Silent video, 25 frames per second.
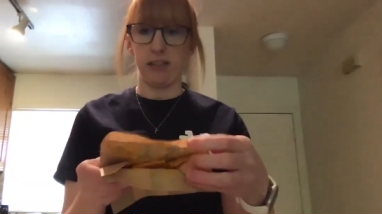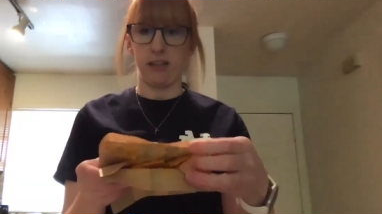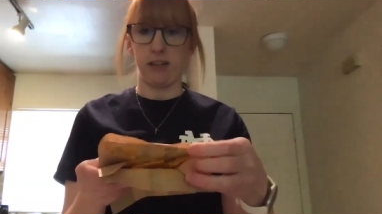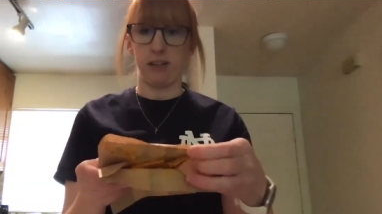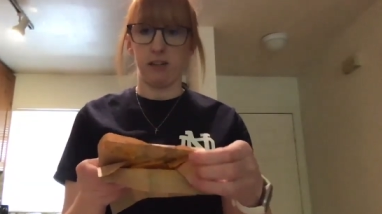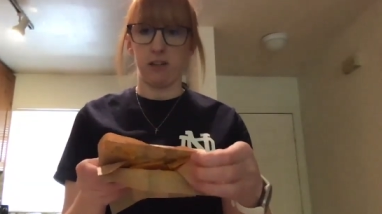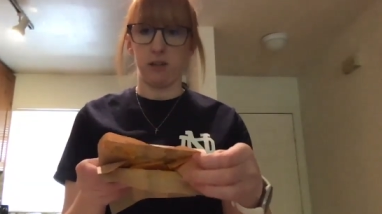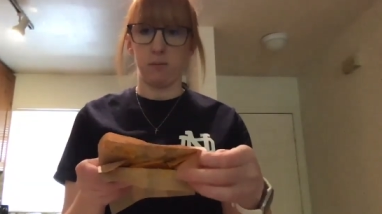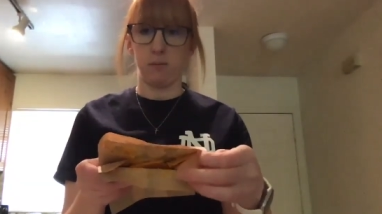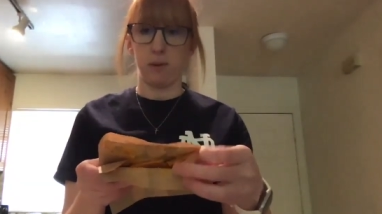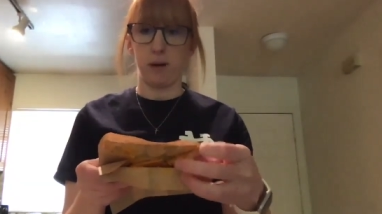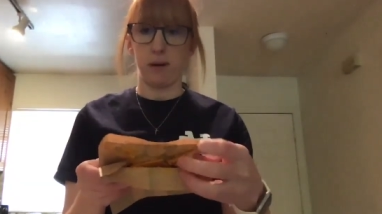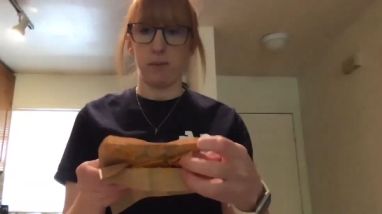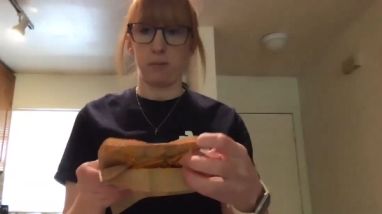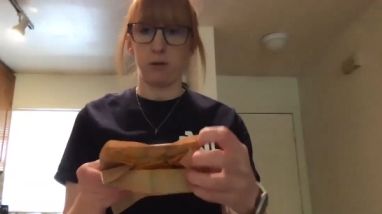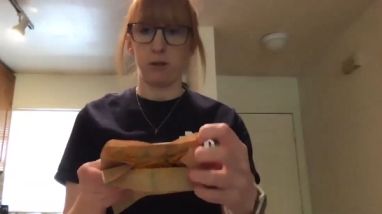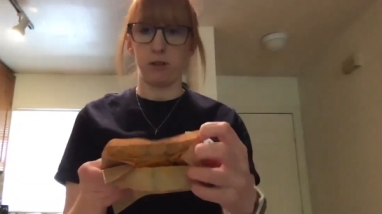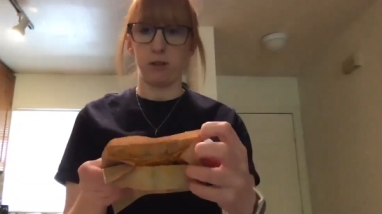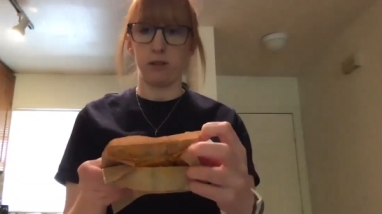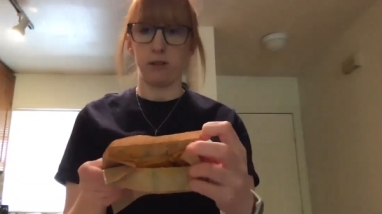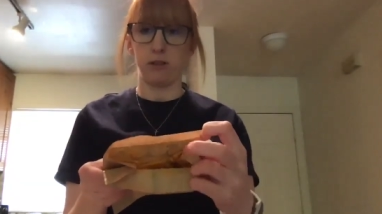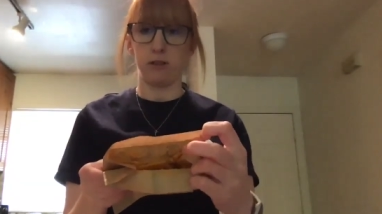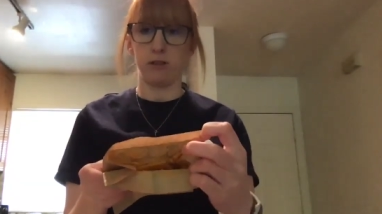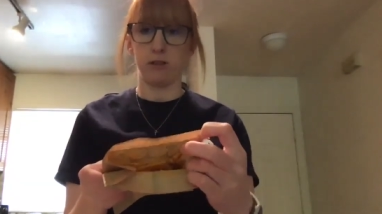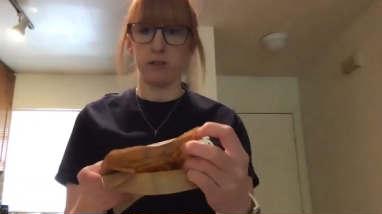The popcorn
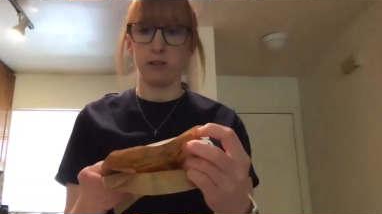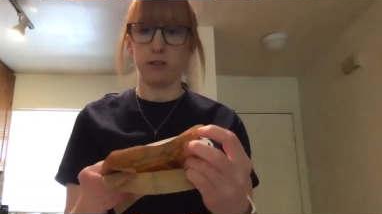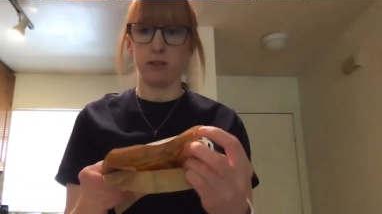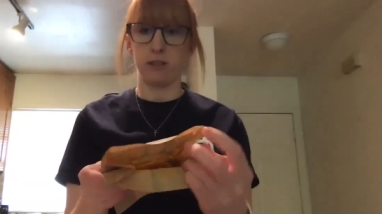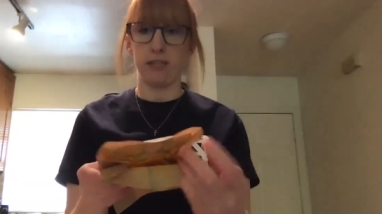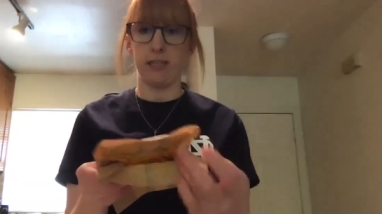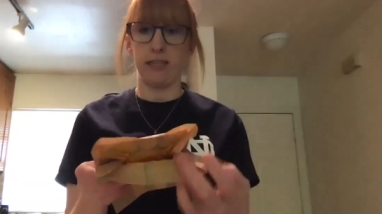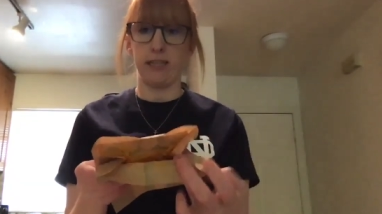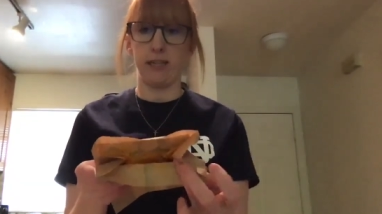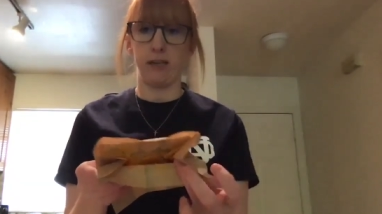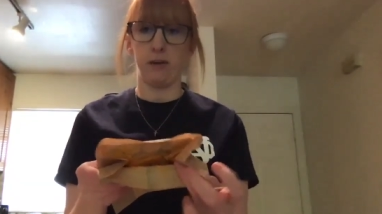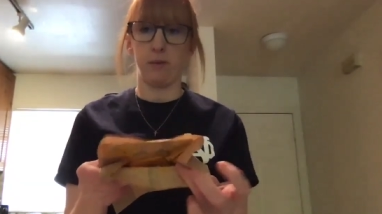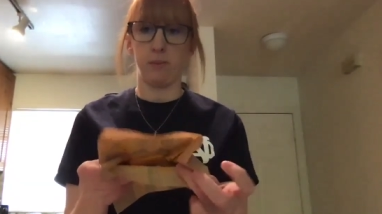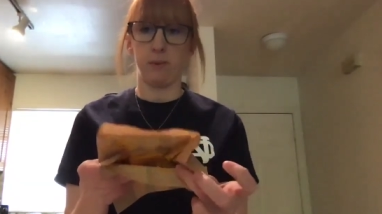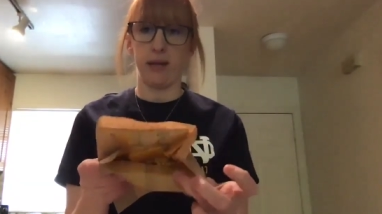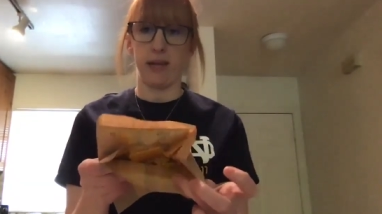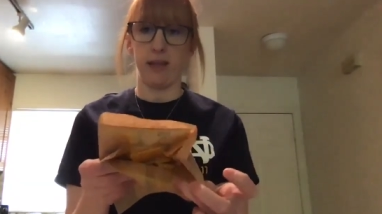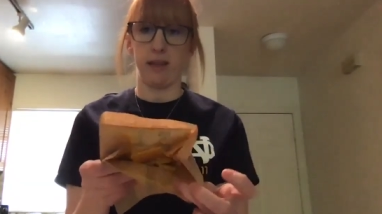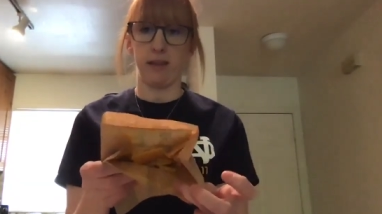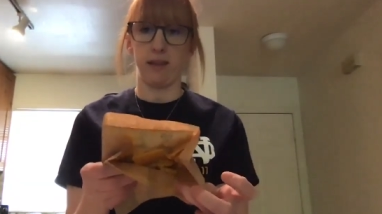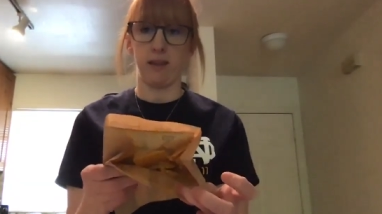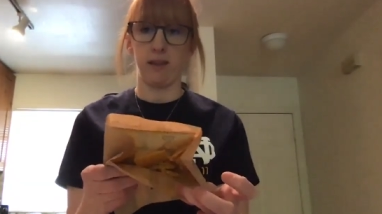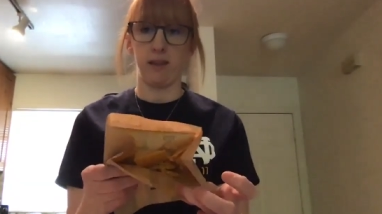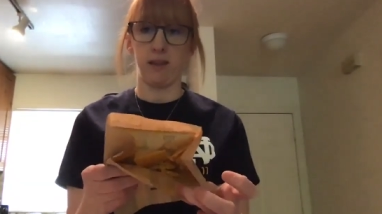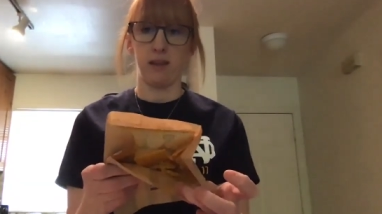kernels are in there with
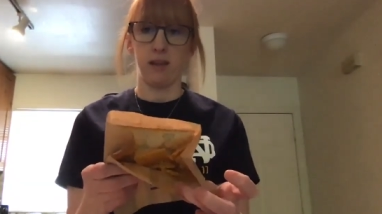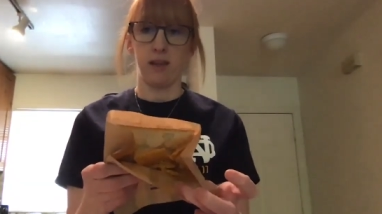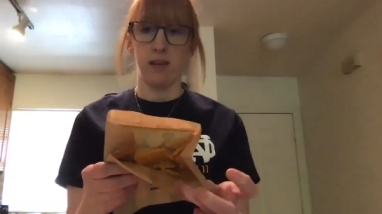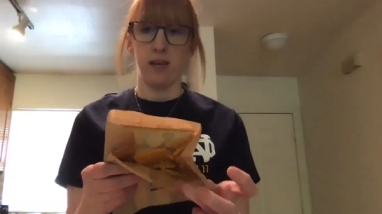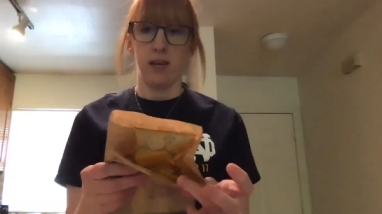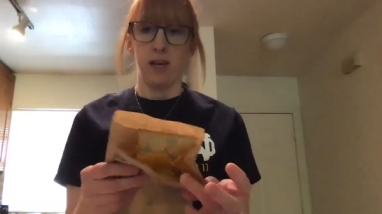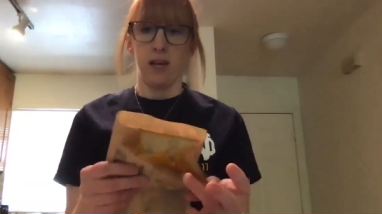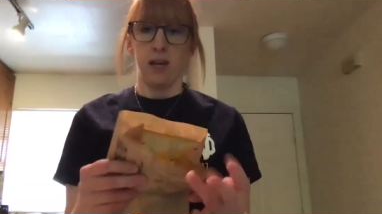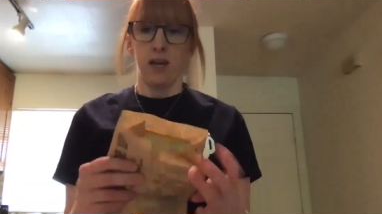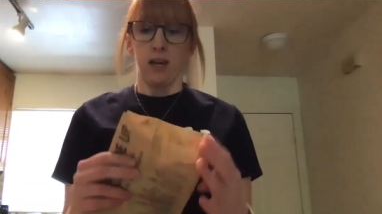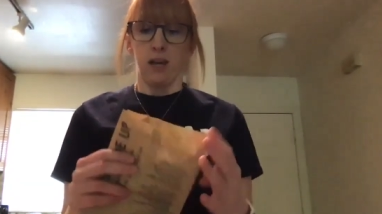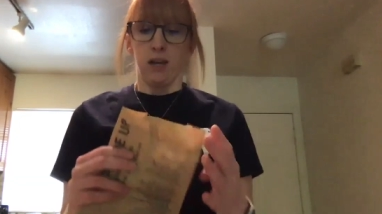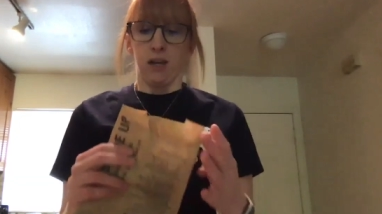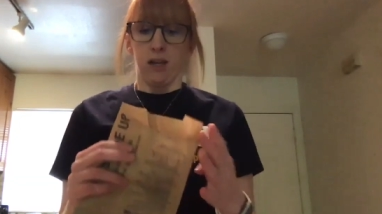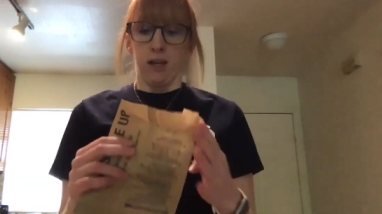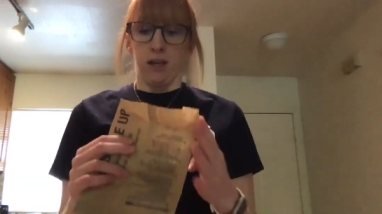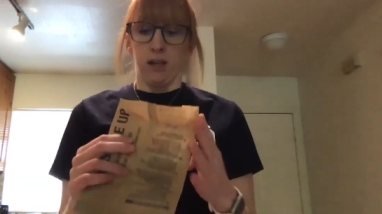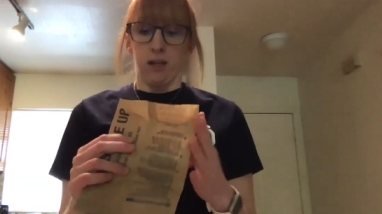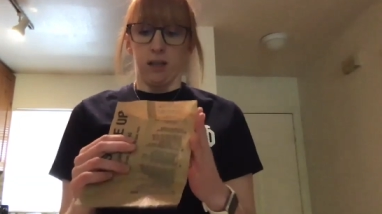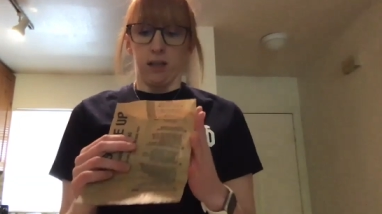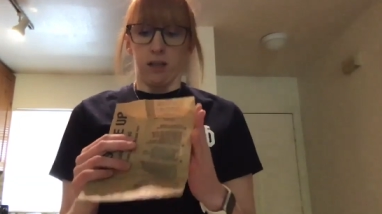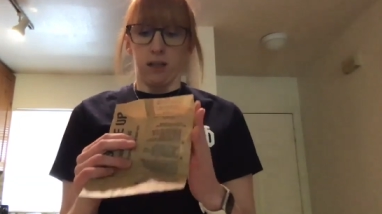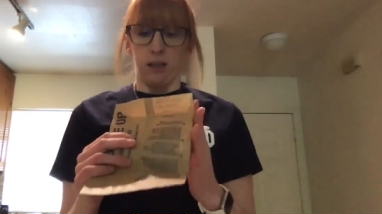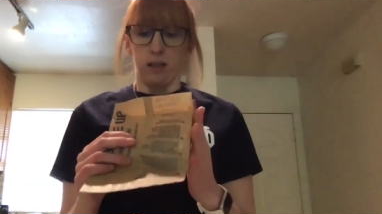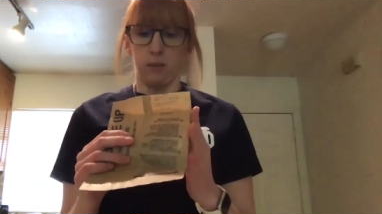
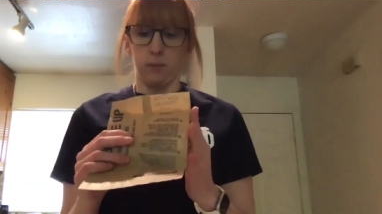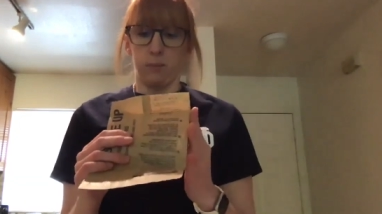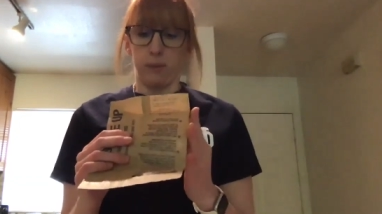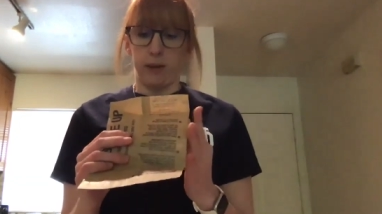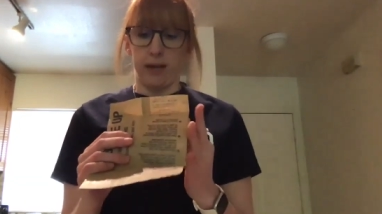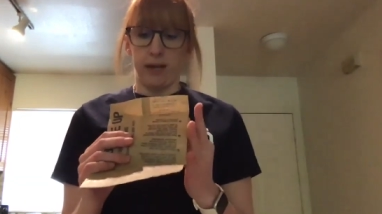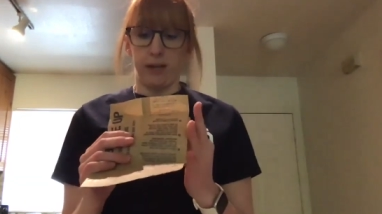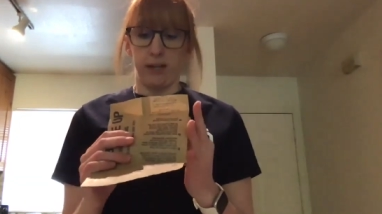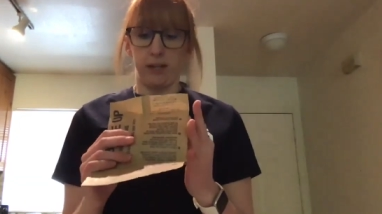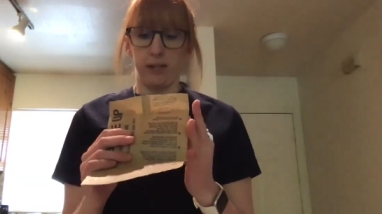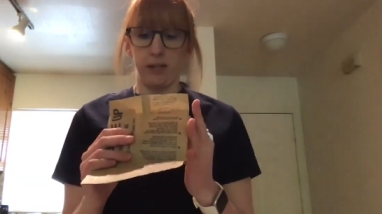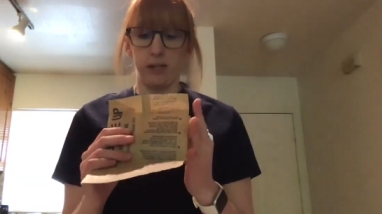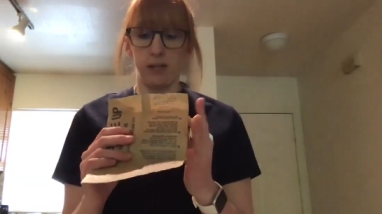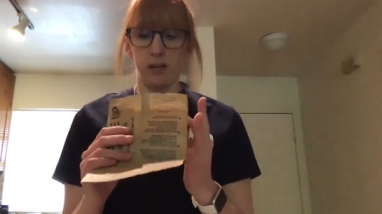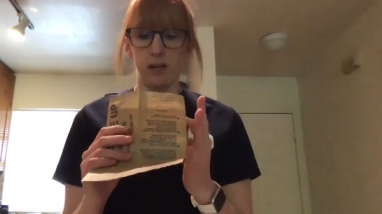the butter.